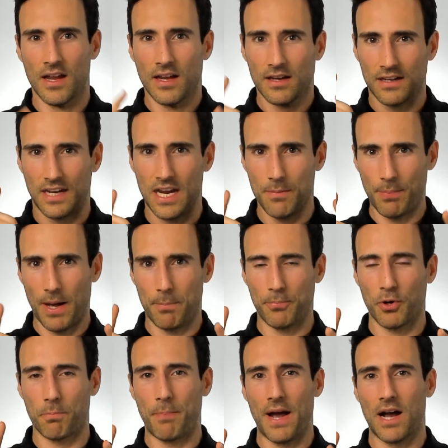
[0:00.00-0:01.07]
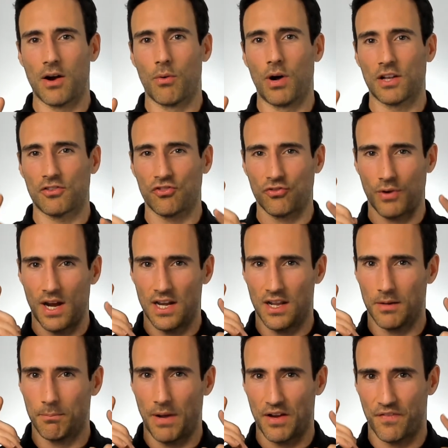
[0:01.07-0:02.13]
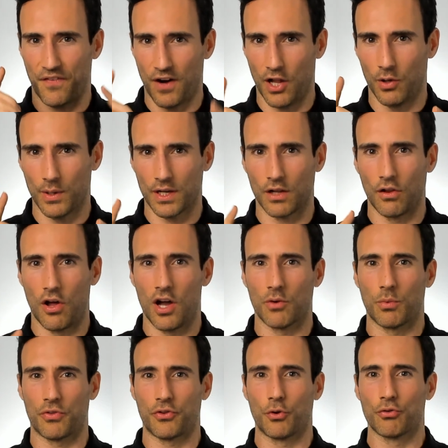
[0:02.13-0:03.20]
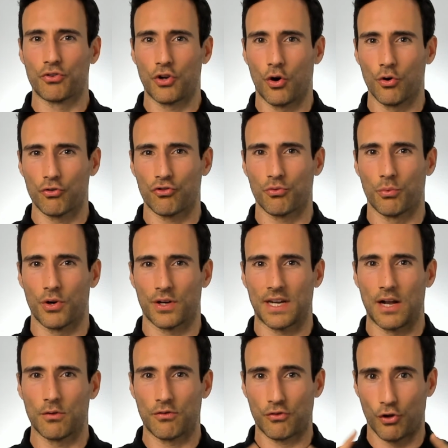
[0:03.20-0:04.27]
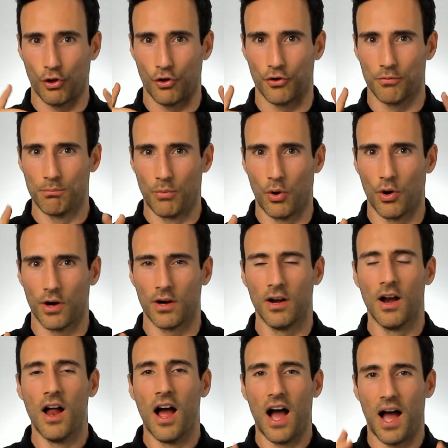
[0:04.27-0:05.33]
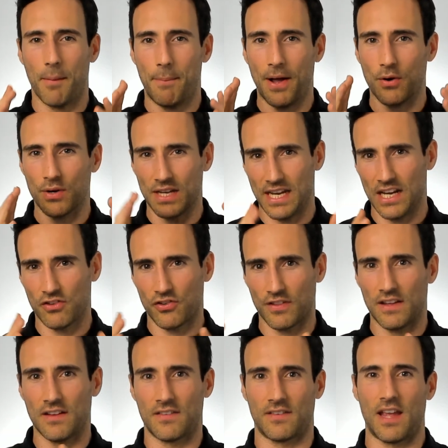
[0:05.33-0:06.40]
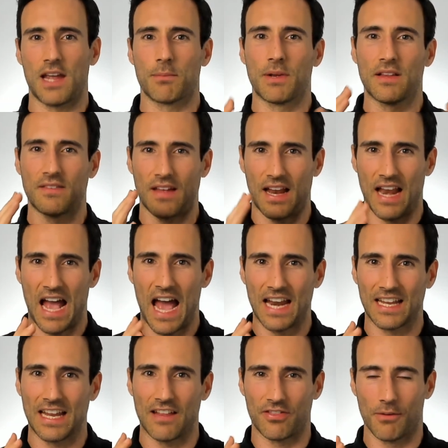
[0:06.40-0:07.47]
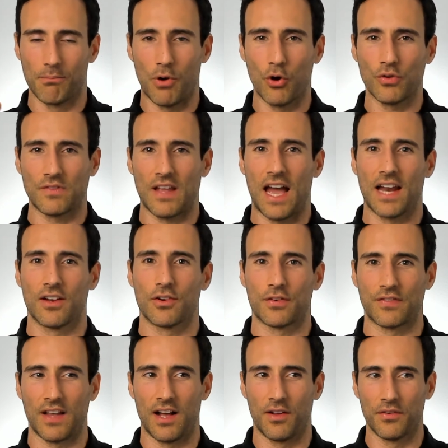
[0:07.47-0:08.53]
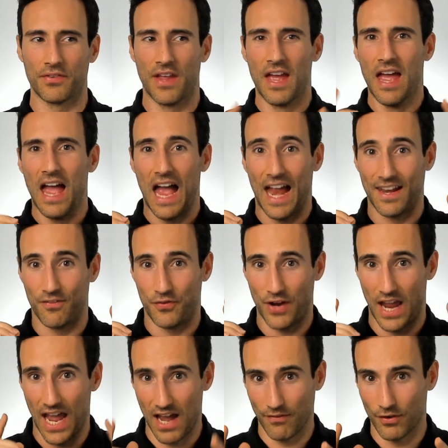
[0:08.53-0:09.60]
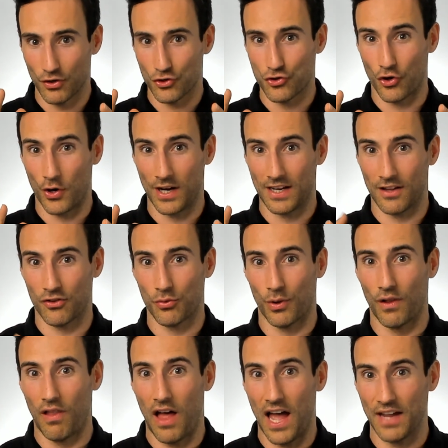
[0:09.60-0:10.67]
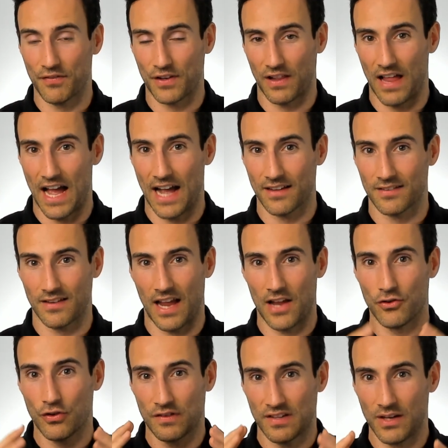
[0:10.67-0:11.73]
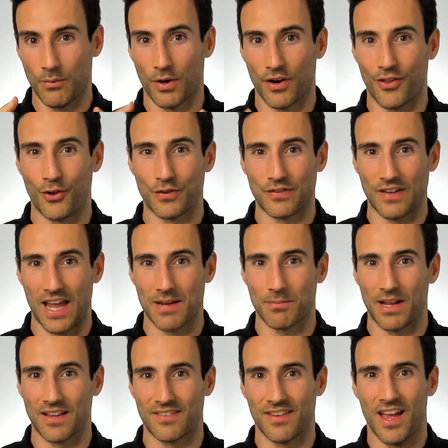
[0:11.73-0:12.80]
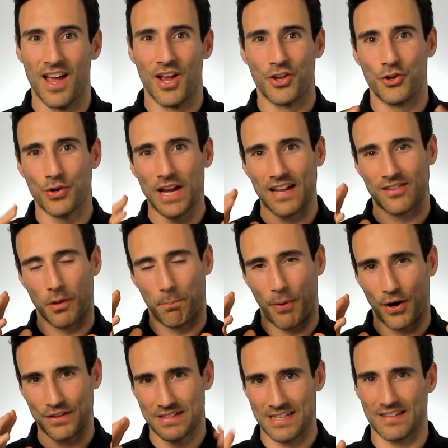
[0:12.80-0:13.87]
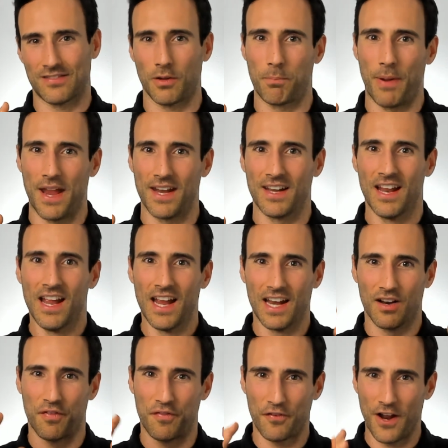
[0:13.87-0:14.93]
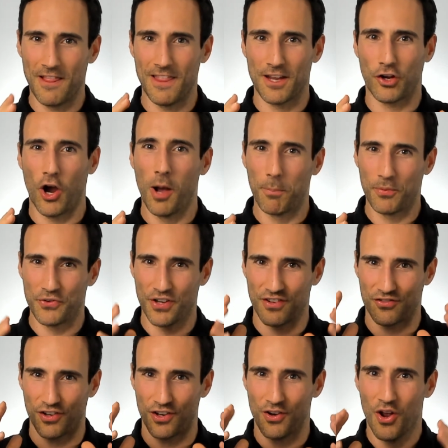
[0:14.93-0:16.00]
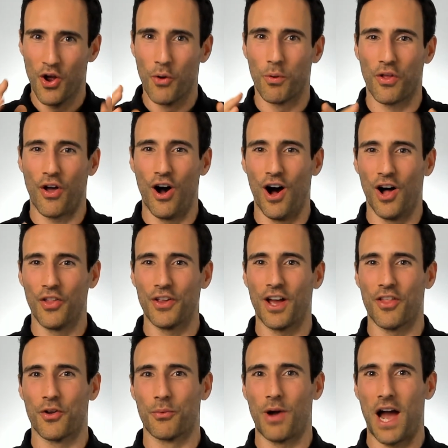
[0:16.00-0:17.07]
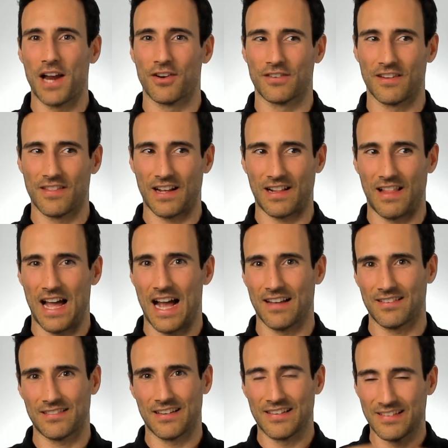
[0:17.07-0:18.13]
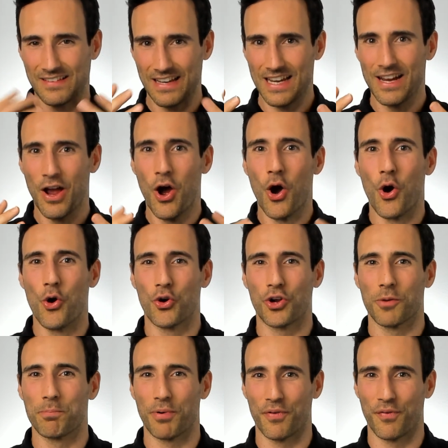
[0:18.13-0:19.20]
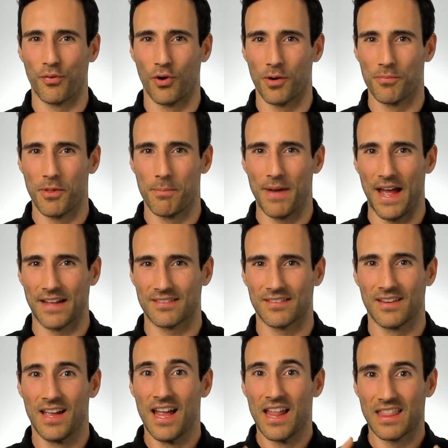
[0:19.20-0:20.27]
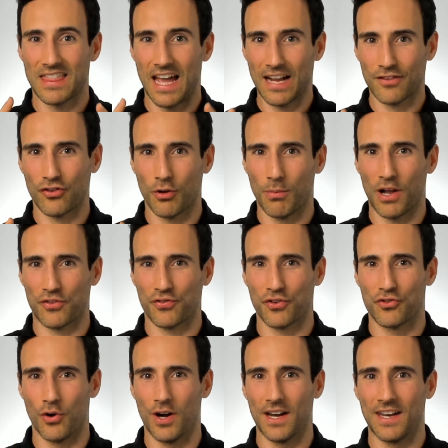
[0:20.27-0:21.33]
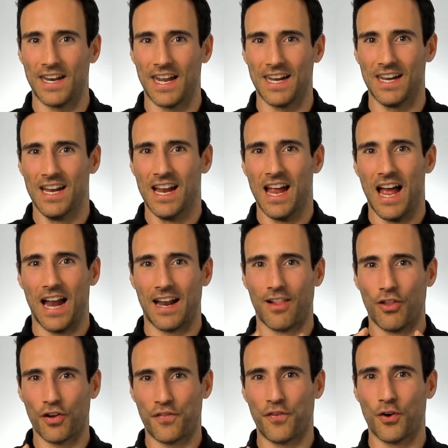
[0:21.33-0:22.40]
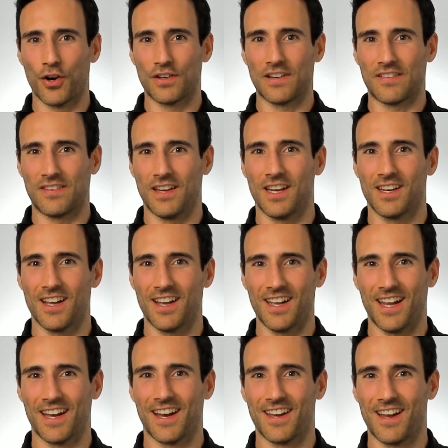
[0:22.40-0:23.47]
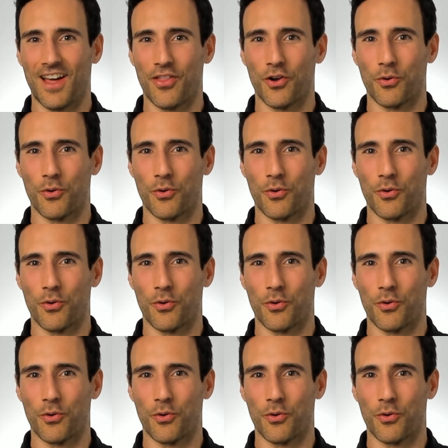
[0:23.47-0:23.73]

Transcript: Keep up your PowerWatts training by following along with those coached workouts to learn more about each of these segments and how to get the most out of yourselves. And if you ever join into a live class and you see one of those segments, you get to participate in a friendly competition with all the other riders in the class to see who can perform the best. Thanks so much for joining in, and I look forward to seeing you in another